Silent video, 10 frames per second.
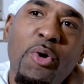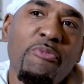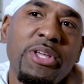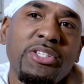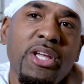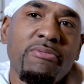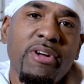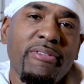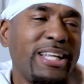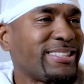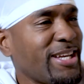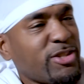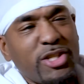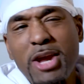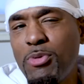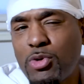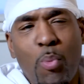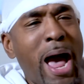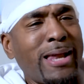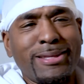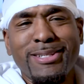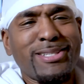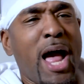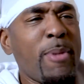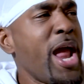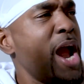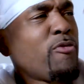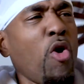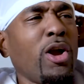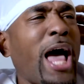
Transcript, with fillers: Go meet Steve Rifkind. Steve was wild at this time. Hair all